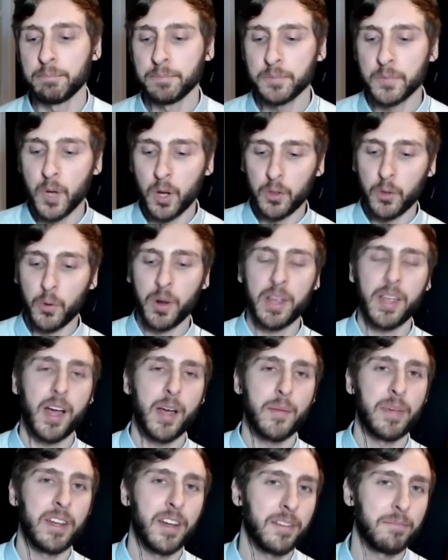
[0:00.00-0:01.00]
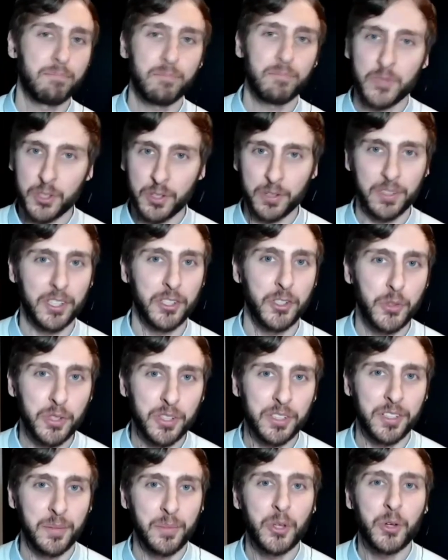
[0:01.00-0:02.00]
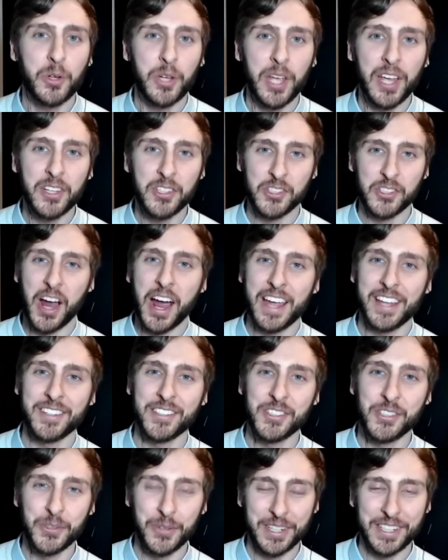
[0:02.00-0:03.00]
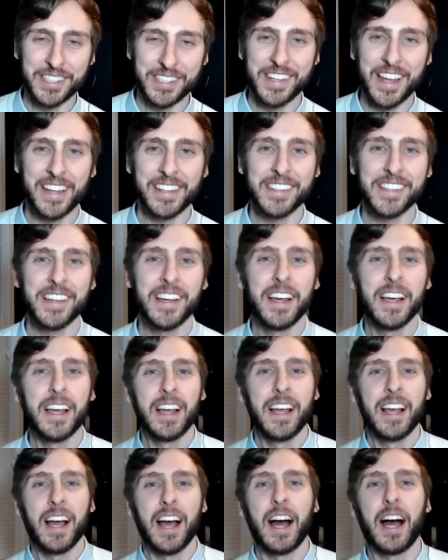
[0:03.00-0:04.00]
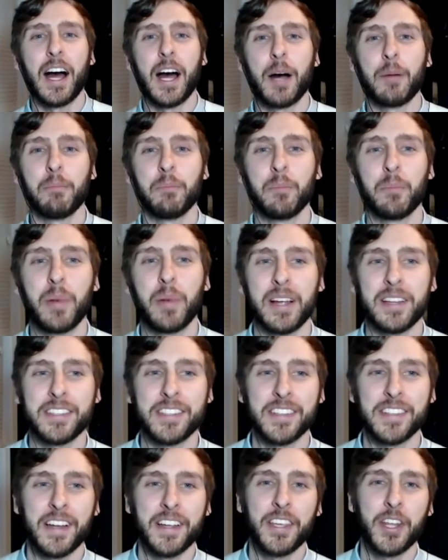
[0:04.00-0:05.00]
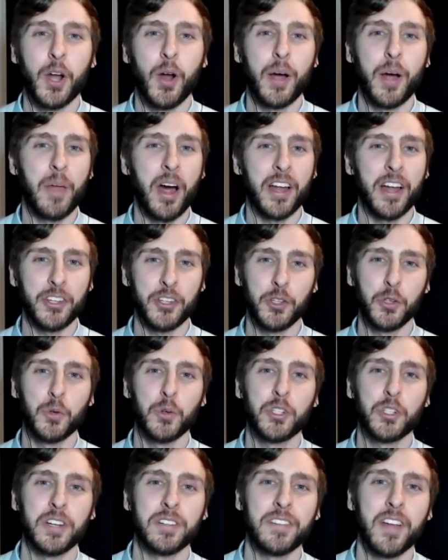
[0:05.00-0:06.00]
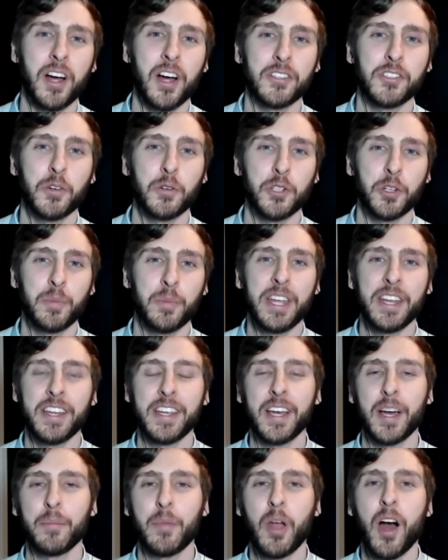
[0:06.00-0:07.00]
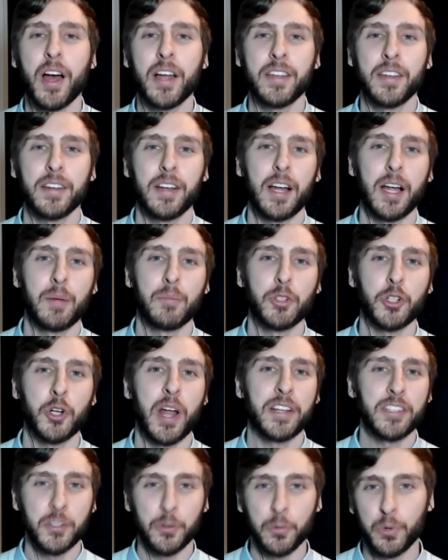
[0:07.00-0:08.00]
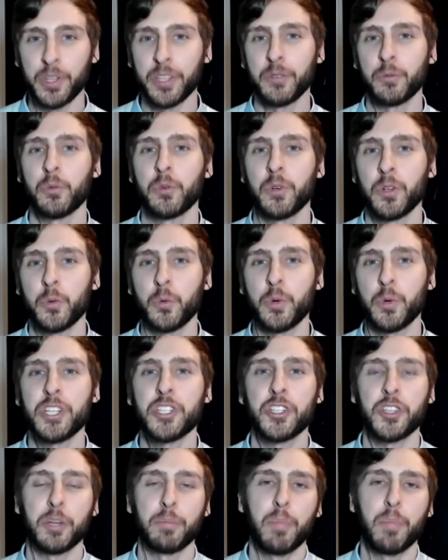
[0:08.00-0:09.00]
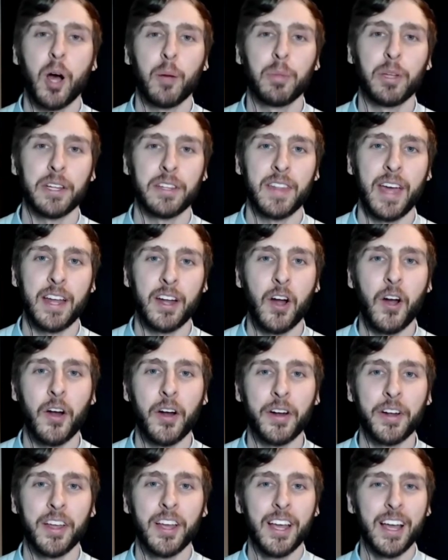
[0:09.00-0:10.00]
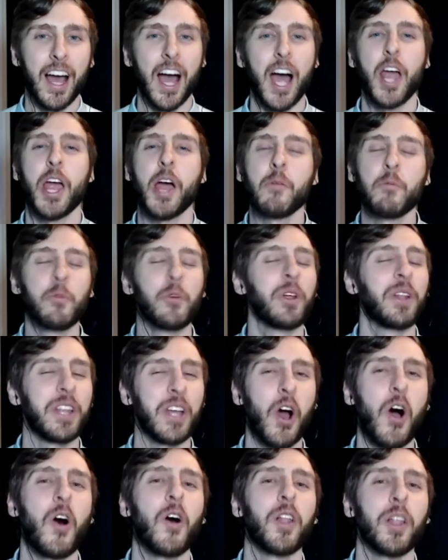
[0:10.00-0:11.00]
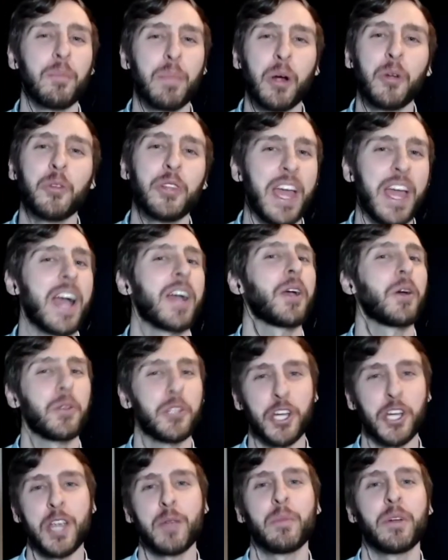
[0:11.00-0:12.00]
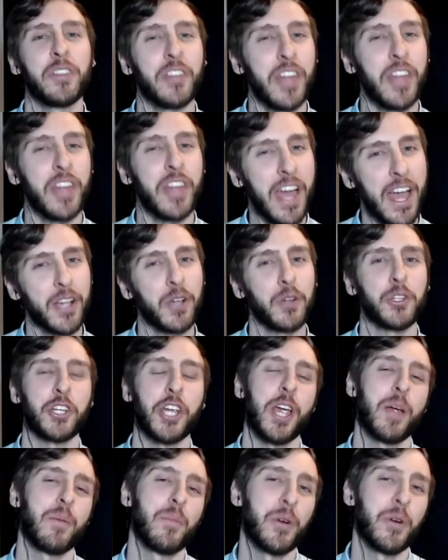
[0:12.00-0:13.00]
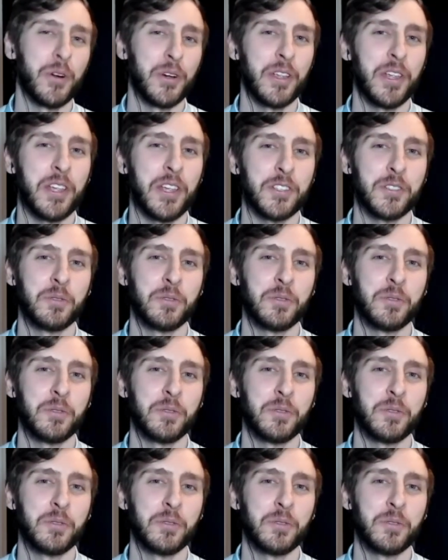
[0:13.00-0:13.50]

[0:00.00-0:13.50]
although I mean, I certainly do communicate science to an extent. But you know, I'm not huge on social media. I'm not trying to really reach the public that hard. I am really all about the echo chamber. The echo chamber is